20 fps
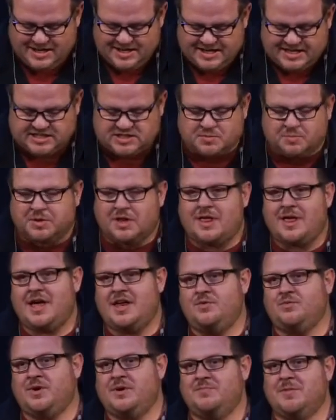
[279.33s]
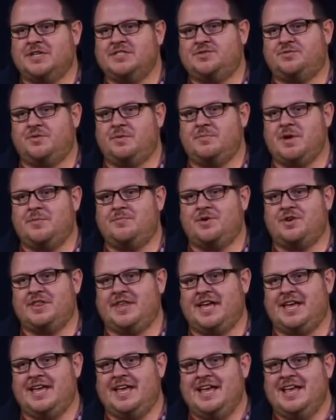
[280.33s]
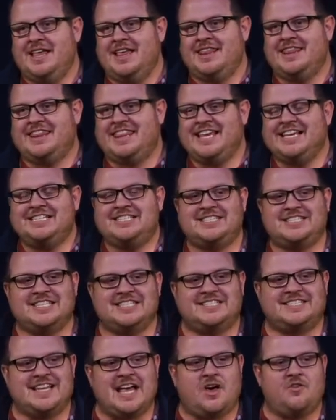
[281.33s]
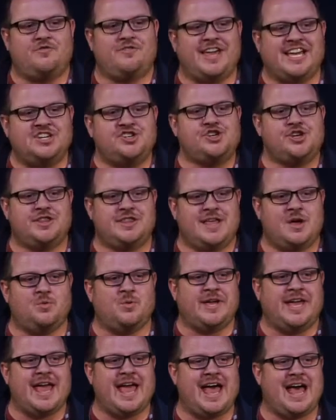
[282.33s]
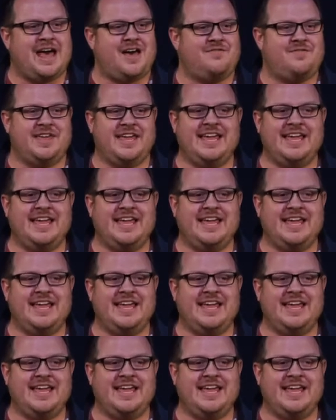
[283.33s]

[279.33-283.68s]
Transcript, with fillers: his blood, we must remember that this salvation that we have,